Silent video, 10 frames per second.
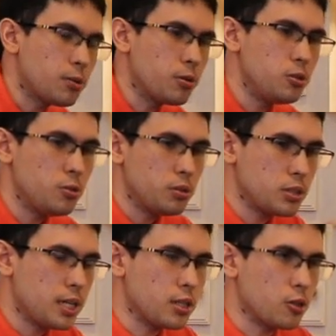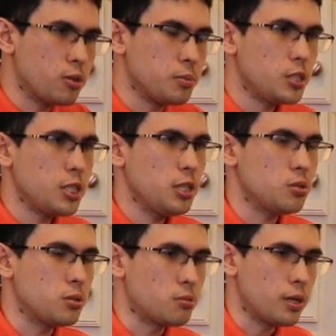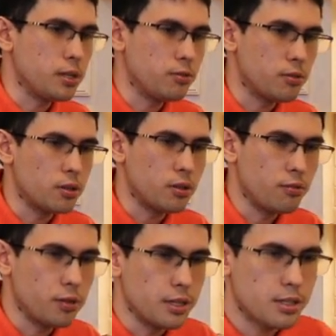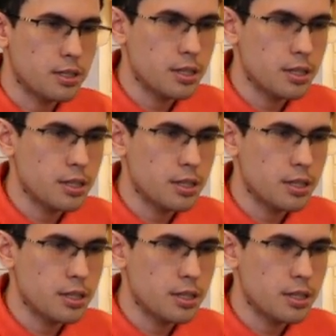Next thing we'll do is get the cream cheese all ready for it.